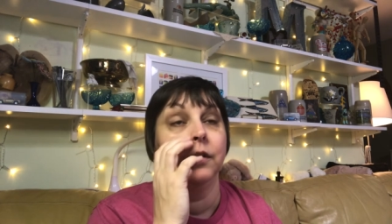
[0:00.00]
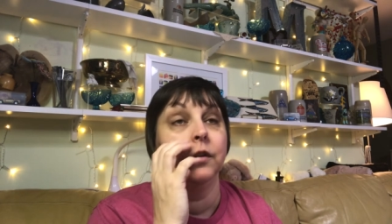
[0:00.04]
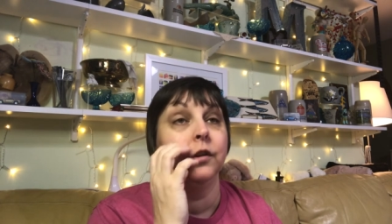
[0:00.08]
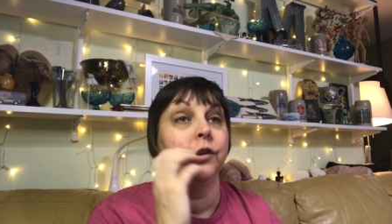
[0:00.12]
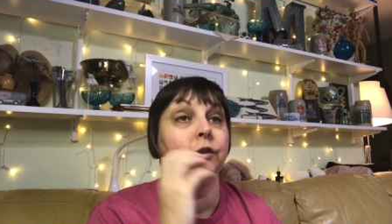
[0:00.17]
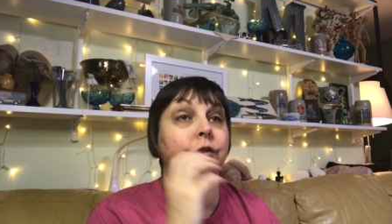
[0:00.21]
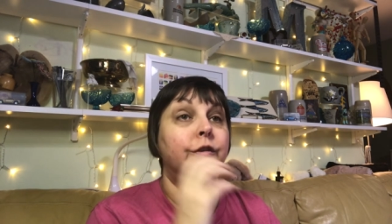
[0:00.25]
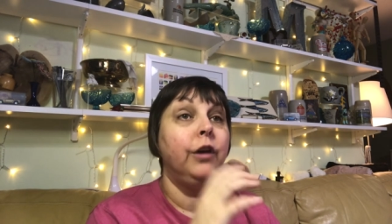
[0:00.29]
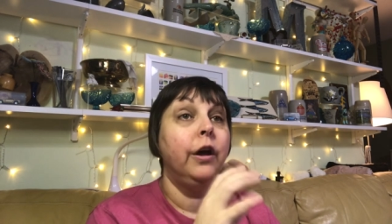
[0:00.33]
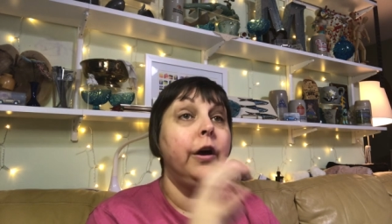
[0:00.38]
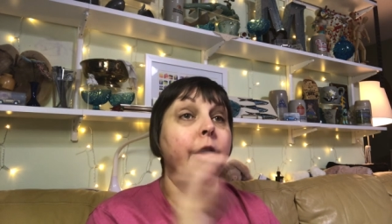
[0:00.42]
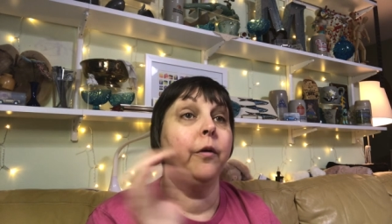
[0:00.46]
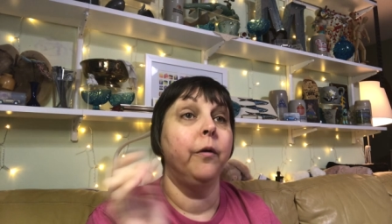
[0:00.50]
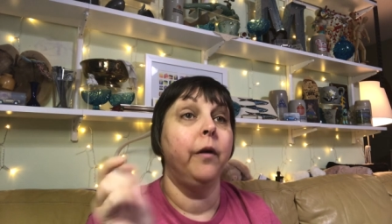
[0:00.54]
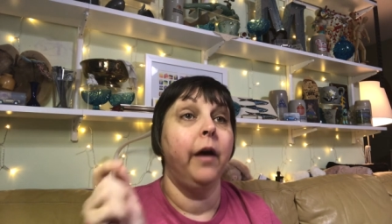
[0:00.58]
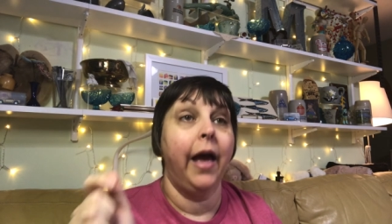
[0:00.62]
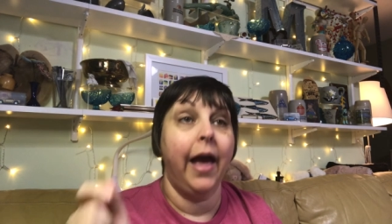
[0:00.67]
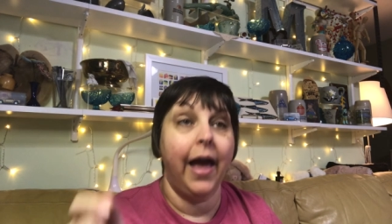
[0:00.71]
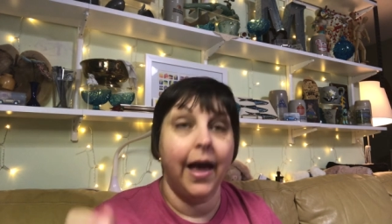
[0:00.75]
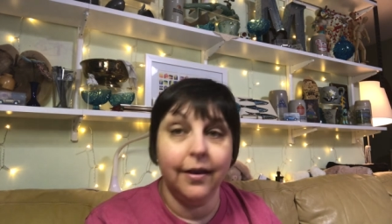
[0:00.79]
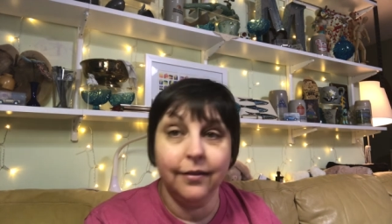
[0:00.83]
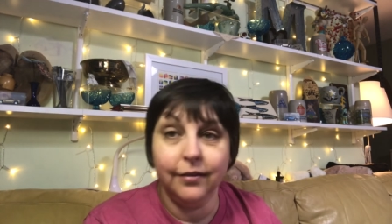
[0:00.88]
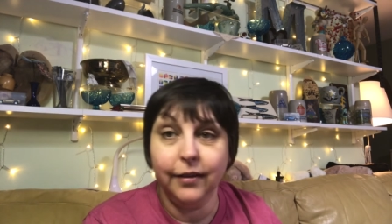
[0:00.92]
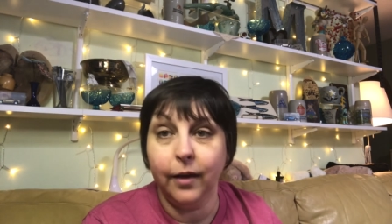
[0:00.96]
So
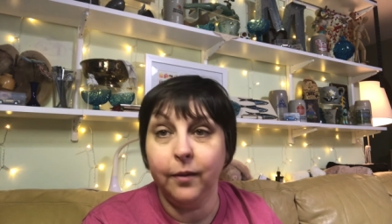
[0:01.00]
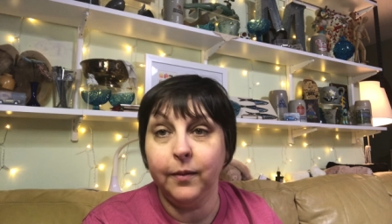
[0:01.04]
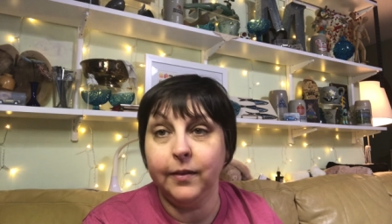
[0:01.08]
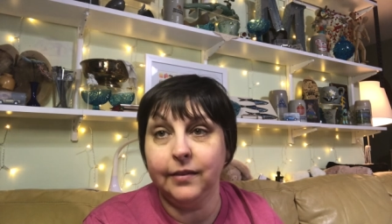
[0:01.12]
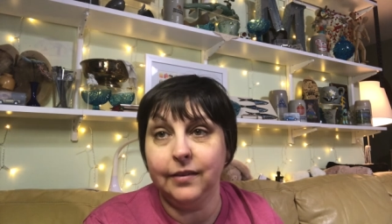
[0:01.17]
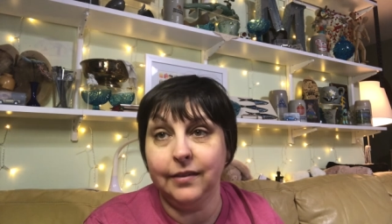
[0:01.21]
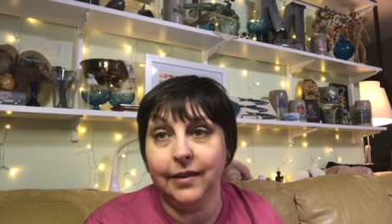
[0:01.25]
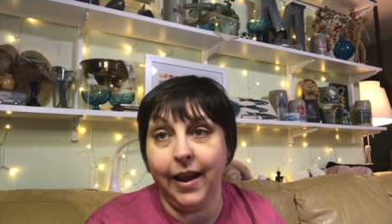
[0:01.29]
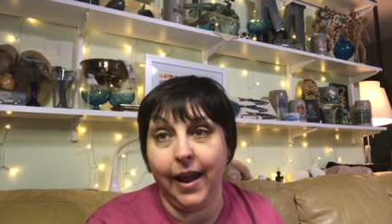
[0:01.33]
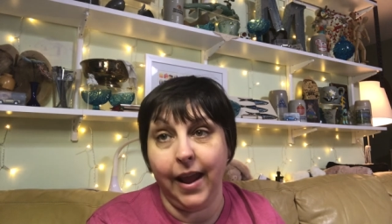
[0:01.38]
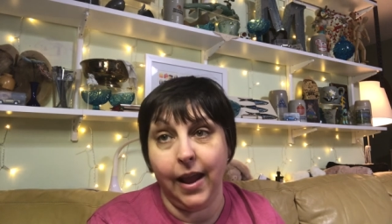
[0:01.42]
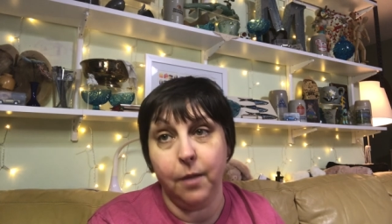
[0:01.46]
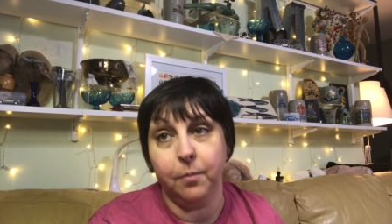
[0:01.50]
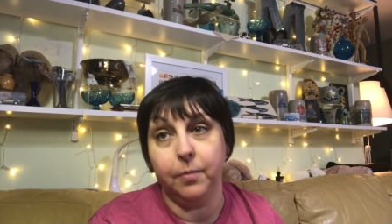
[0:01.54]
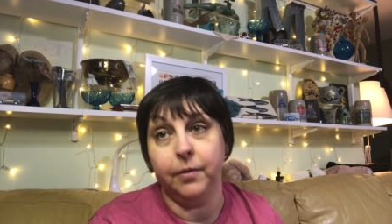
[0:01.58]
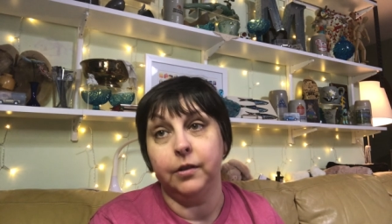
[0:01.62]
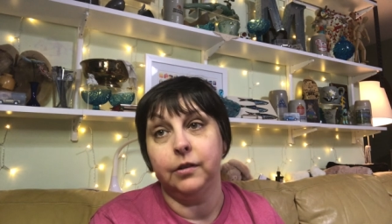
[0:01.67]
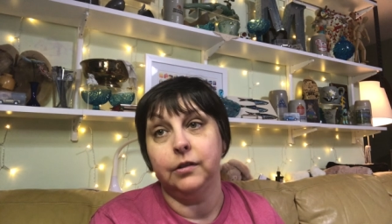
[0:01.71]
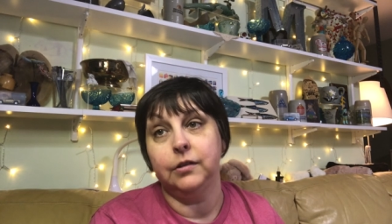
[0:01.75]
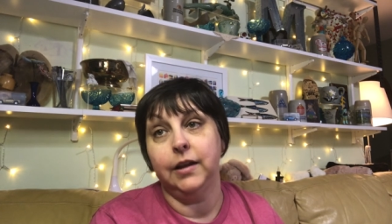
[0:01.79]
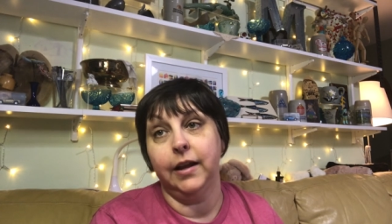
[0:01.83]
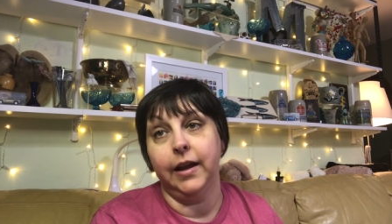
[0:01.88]
as I was enabled